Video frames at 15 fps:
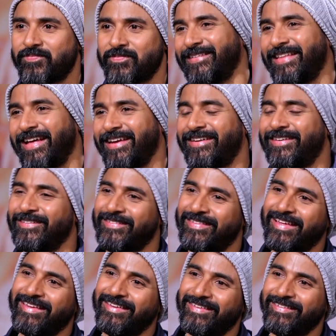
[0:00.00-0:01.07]
Oh, thank you.
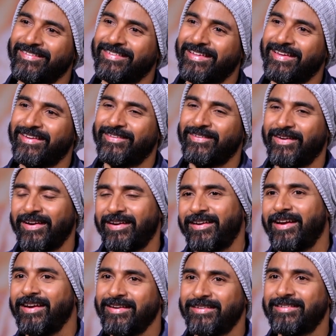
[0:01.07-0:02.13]
I tried.